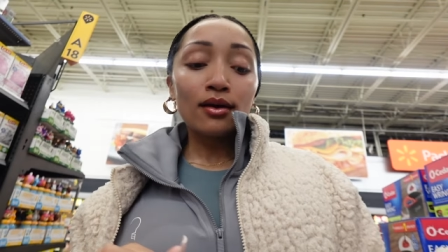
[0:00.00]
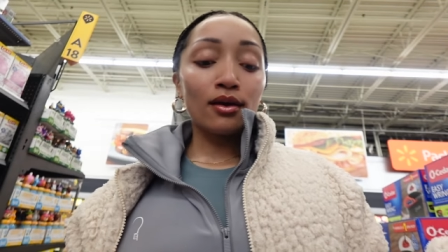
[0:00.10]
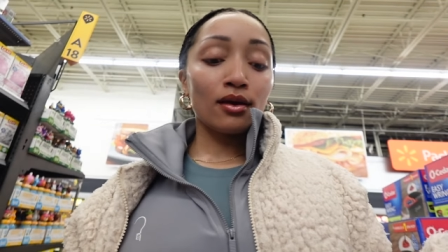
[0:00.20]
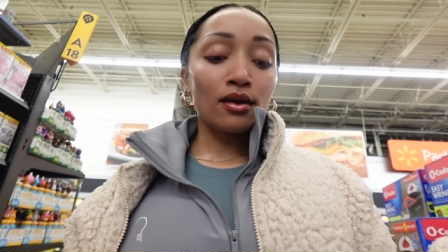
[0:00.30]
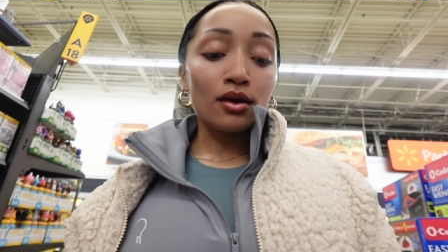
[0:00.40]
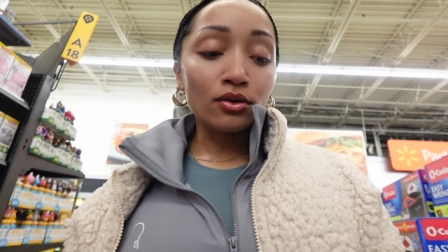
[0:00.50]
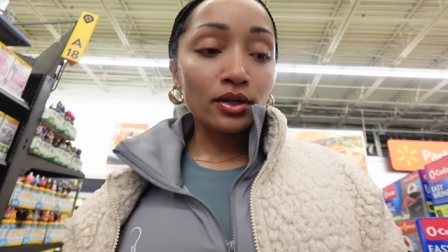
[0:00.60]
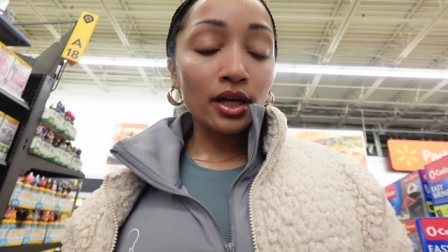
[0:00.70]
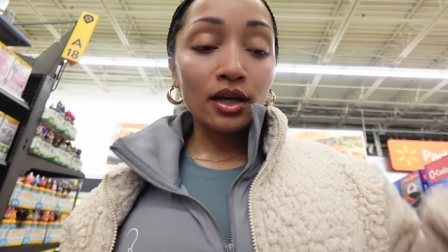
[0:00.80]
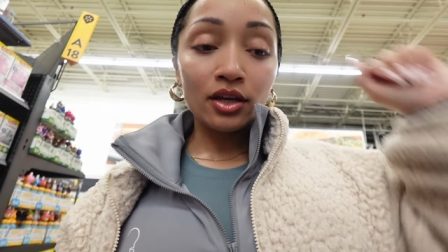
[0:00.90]

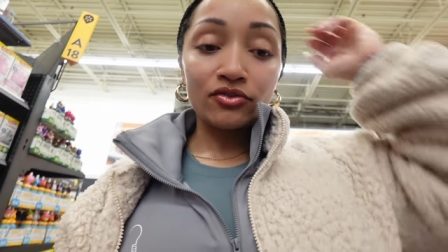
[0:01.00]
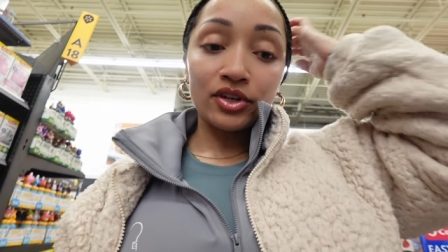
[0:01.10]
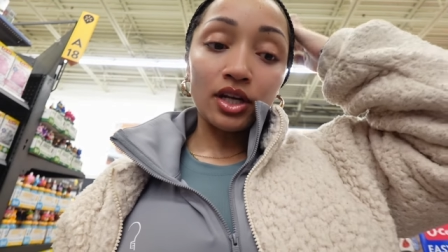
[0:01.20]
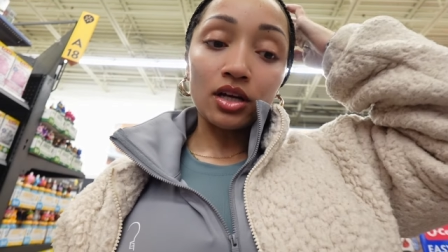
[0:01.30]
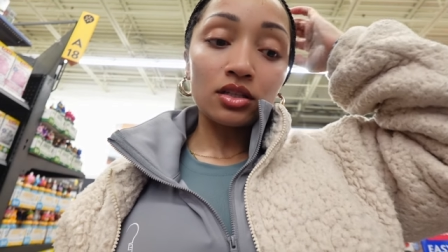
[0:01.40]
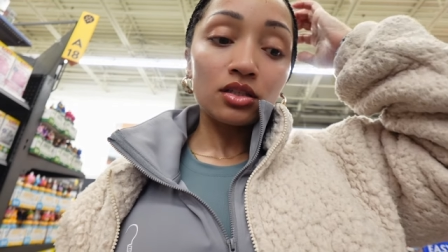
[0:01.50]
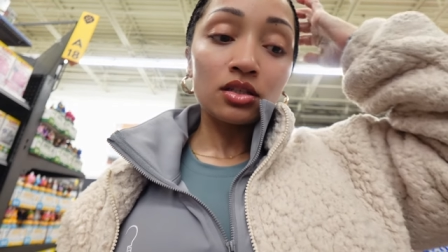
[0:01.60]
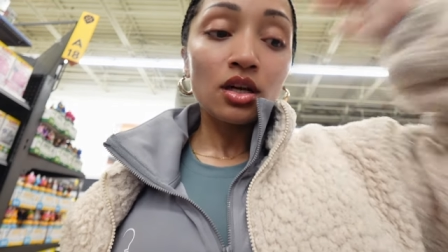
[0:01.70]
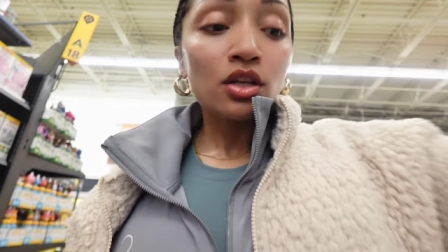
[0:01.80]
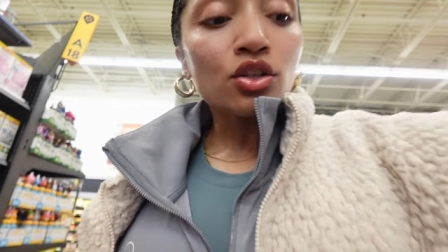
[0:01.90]
Okay,
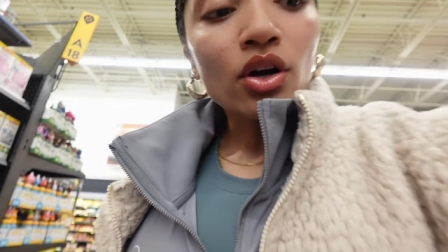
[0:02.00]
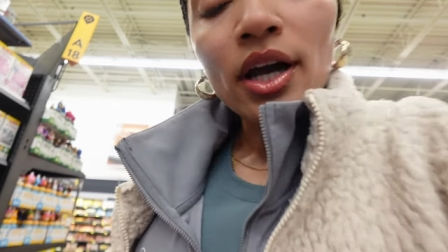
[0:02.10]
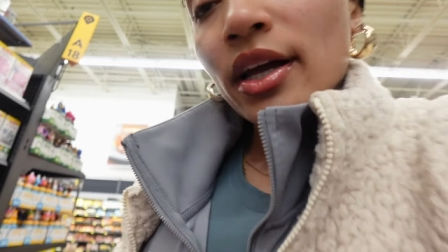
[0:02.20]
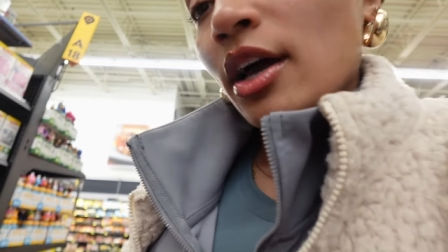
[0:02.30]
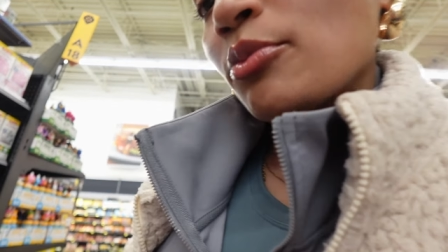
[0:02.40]
Rihanna. Y'all, I got